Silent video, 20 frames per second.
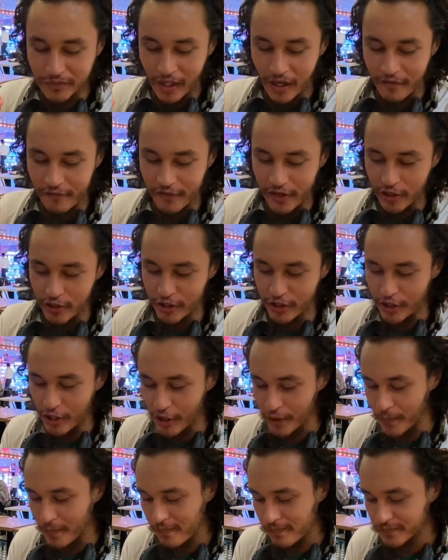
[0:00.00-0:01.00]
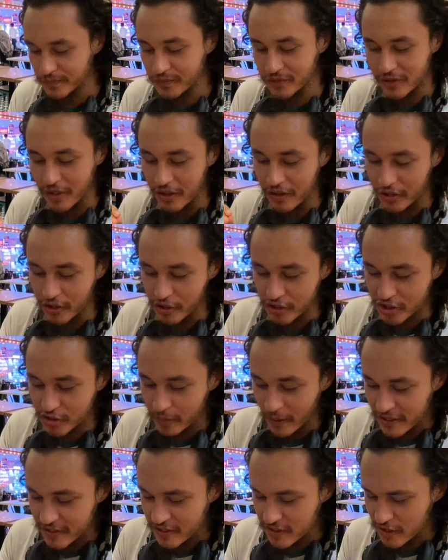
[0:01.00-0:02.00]
Very good. A little
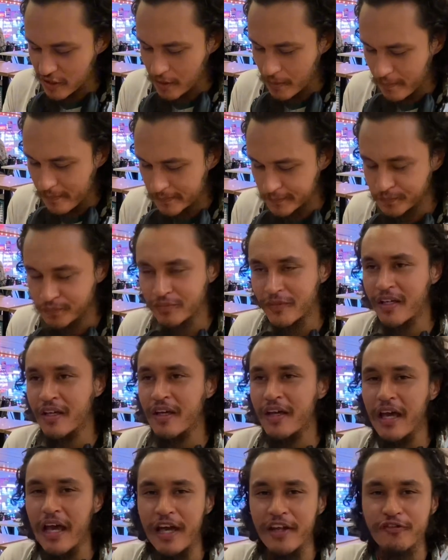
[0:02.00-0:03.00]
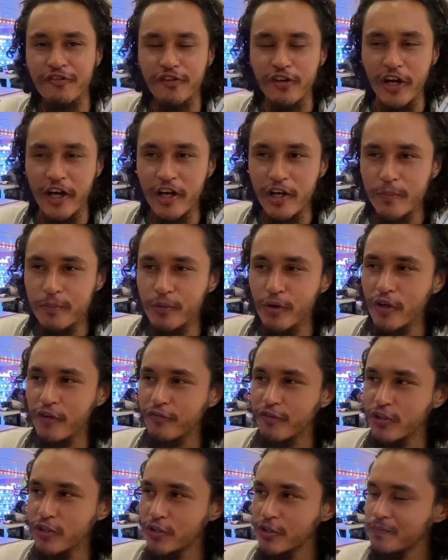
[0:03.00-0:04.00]
spicy. And for airport
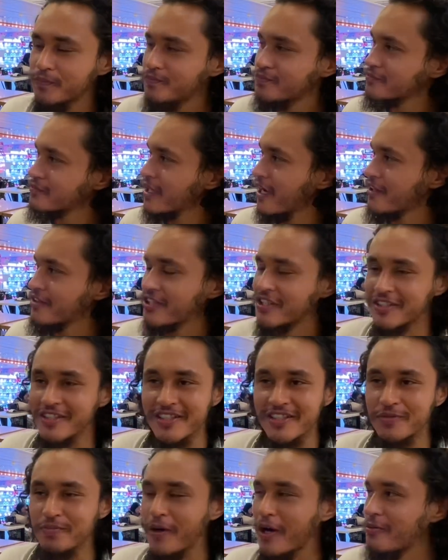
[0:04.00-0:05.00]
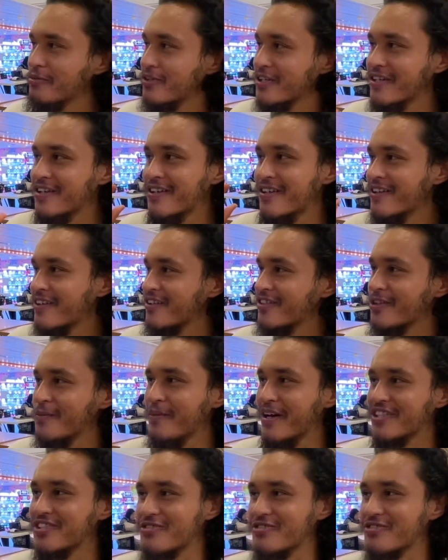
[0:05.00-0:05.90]
food, I think this is probably the best